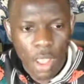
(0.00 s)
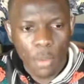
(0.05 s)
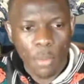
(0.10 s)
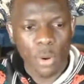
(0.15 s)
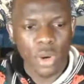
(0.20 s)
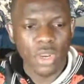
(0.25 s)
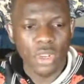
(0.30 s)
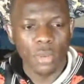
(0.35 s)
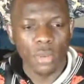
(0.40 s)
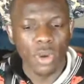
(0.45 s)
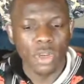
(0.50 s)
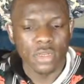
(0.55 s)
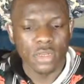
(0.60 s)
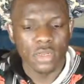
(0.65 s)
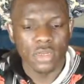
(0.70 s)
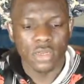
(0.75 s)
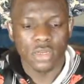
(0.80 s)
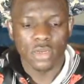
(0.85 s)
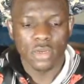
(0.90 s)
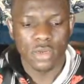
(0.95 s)
pretty
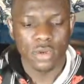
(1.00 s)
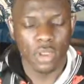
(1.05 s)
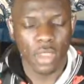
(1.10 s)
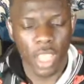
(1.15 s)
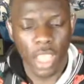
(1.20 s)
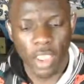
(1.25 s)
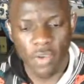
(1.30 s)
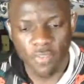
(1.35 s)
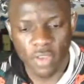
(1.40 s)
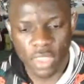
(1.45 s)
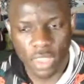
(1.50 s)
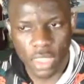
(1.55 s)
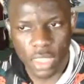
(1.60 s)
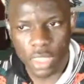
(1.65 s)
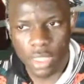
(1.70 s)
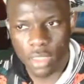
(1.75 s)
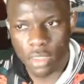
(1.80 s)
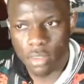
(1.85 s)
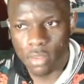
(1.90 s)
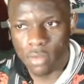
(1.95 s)
much
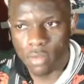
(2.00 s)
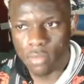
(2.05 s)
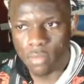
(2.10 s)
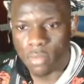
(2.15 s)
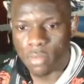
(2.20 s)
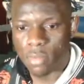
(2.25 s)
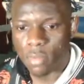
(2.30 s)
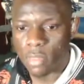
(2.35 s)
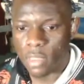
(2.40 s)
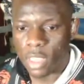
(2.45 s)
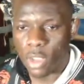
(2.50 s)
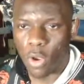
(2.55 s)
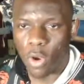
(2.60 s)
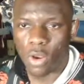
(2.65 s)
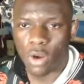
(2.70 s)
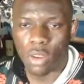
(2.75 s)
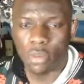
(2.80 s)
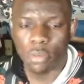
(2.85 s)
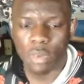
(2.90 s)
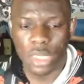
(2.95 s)
everything, like
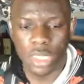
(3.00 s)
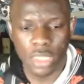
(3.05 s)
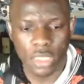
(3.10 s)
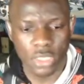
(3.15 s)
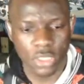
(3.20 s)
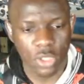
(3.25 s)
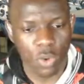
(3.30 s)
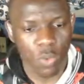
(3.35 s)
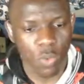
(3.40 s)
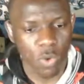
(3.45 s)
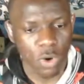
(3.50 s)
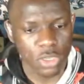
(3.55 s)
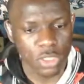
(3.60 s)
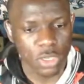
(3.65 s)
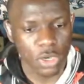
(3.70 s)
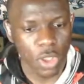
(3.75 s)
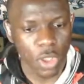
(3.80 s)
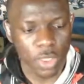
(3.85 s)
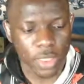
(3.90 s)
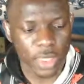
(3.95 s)
all the beasts, the wars,
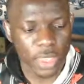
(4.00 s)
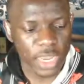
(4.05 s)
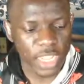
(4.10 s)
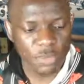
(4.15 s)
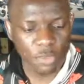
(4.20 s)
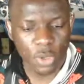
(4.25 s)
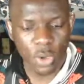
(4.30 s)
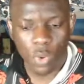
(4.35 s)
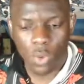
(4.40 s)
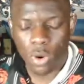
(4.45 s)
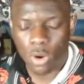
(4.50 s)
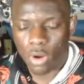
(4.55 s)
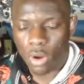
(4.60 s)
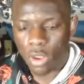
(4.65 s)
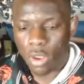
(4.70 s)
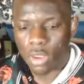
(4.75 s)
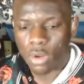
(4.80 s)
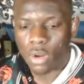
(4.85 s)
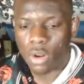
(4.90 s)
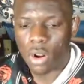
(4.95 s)
and all that that's been going
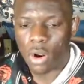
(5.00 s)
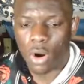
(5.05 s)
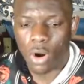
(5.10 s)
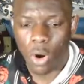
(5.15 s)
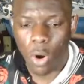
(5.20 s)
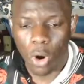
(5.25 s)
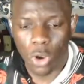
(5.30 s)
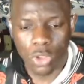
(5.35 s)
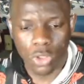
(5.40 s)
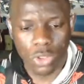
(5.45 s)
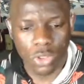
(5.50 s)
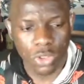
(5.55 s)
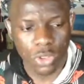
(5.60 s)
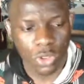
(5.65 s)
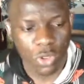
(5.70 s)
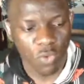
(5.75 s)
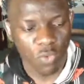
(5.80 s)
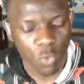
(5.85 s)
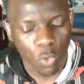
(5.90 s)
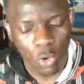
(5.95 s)
on, are all
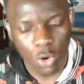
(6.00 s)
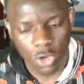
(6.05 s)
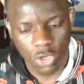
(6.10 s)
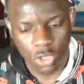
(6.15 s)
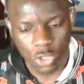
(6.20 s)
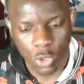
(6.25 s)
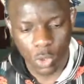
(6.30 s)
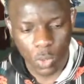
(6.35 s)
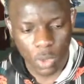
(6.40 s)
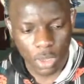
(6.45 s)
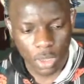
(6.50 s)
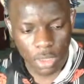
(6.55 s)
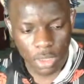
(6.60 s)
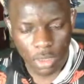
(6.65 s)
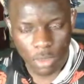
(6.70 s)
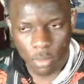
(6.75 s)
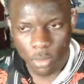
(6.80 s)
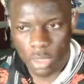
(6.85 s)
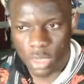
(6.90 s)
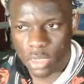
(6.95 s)
the rulers doing
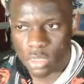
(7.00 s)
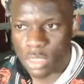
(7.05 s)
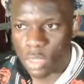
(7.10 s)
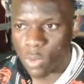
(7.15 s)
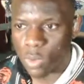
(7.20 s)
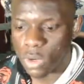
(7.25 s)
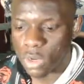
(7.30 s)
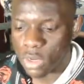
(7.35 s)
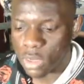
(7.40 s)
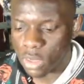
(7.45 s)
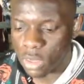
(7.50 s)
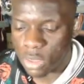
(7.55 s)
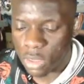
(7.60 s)
because they want to